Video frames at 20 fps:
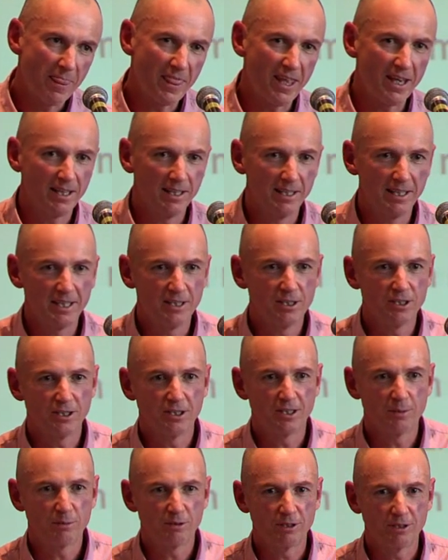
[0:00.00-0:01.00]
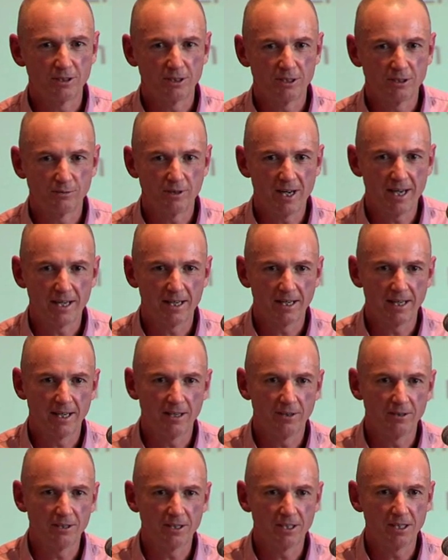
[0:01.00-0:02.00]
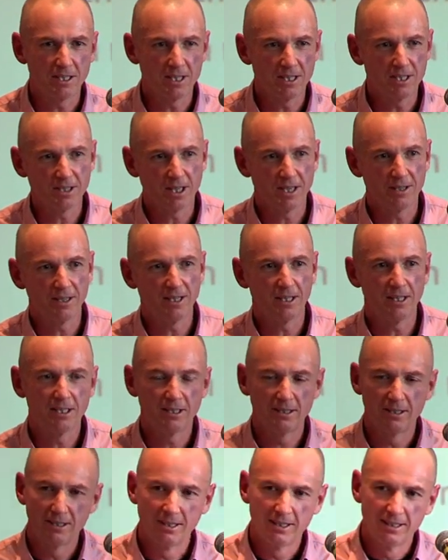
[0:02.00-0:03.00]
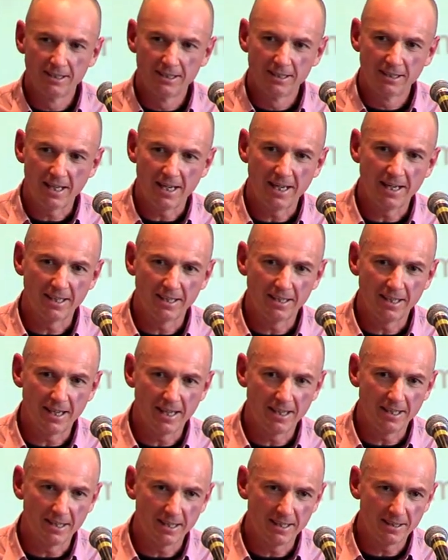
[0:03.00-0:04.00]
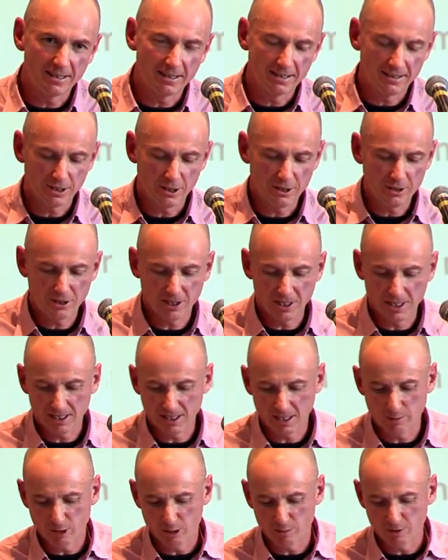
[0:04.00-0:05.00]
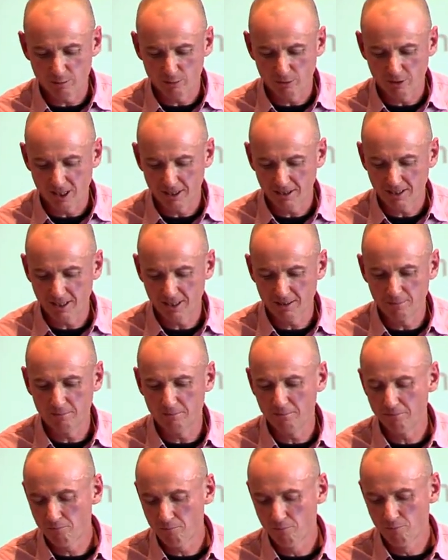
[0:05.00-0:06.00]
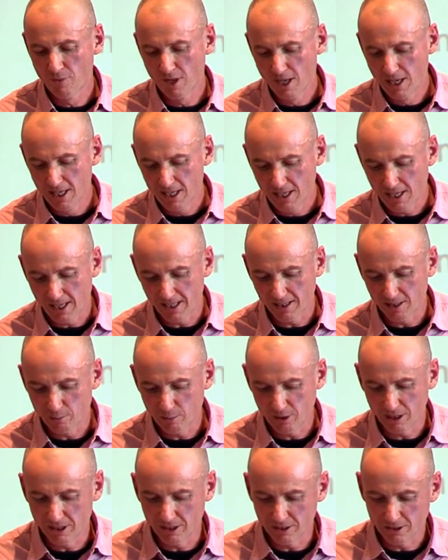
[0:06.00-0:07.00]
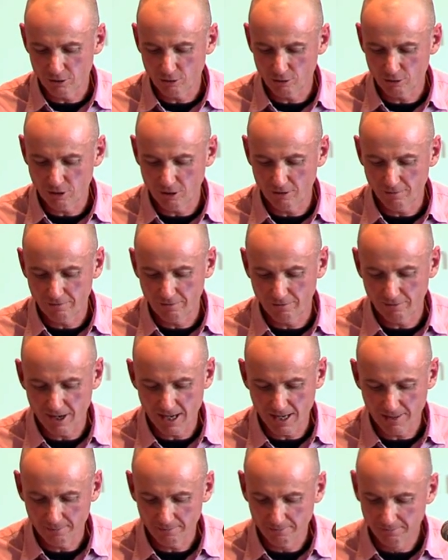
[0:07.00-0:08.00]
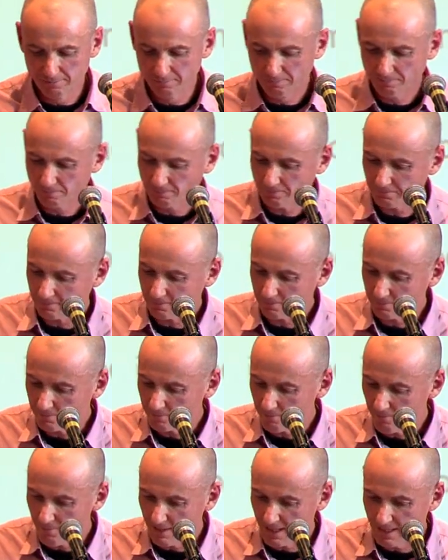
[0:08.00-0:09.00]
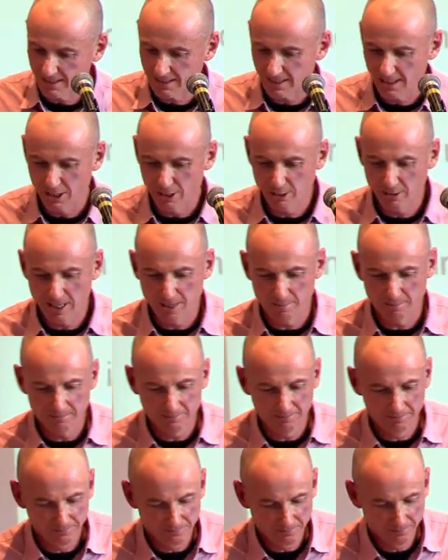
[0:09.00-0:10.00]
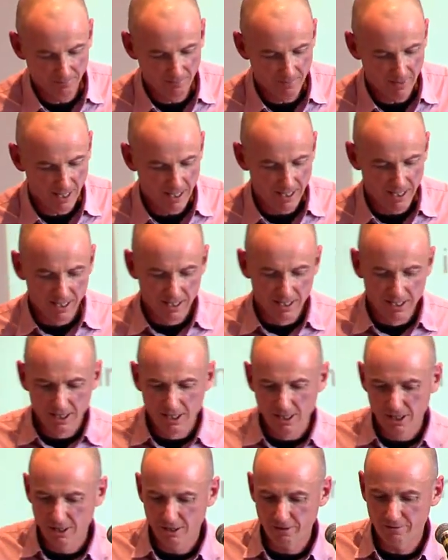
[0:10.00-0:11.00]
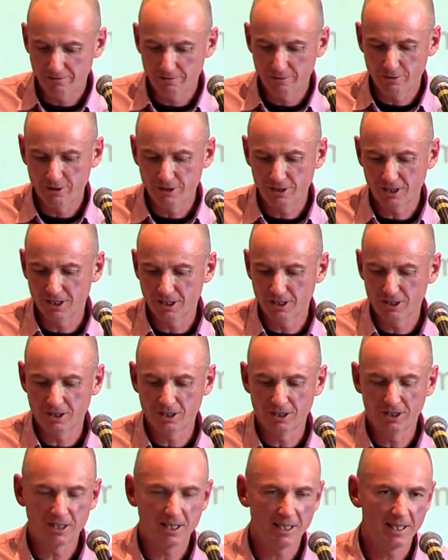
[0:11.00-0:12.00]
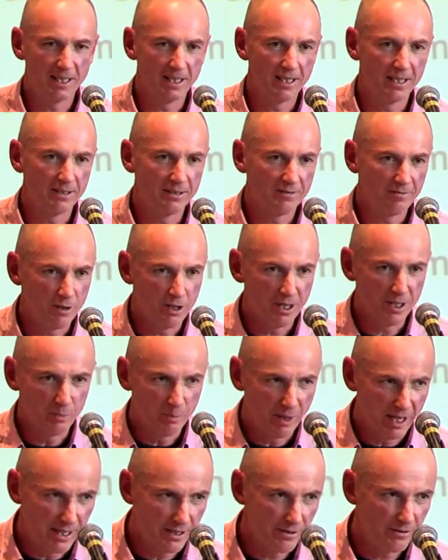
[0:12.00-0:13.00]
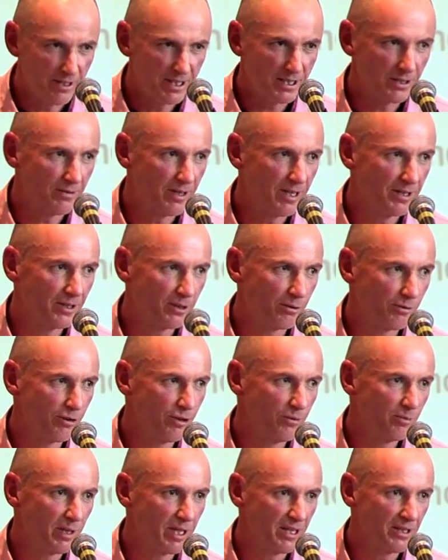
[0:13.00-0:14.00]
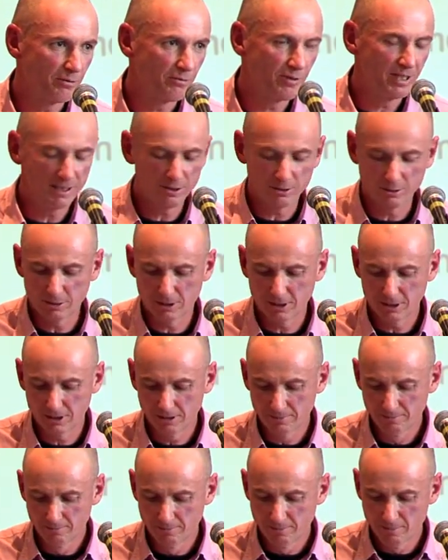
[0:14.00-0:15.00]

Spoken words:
that lead to the prisoners ratting out on each other and a socially suboptimal outcome and the pig in the trough, right? So the first condition is clearly define boundaries around the group and the resource.